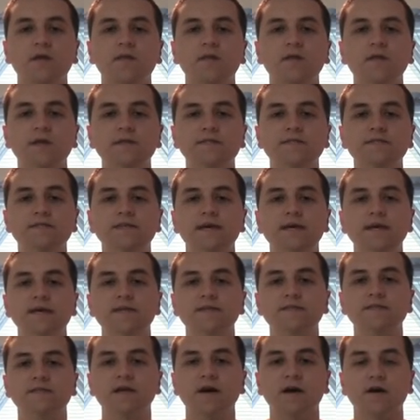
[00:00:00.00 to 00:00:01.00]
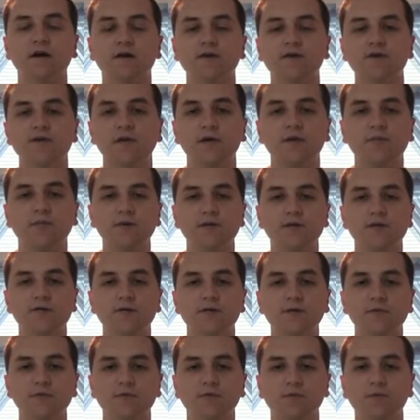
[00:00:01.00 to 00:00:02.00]
the state soccer
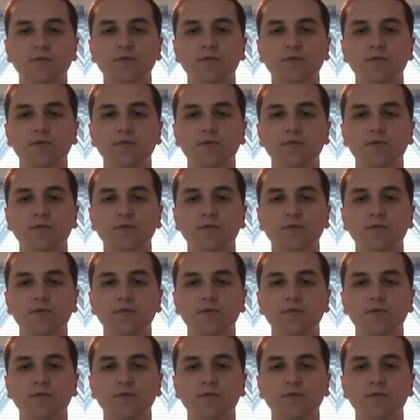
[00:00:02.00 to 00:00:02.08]
championships.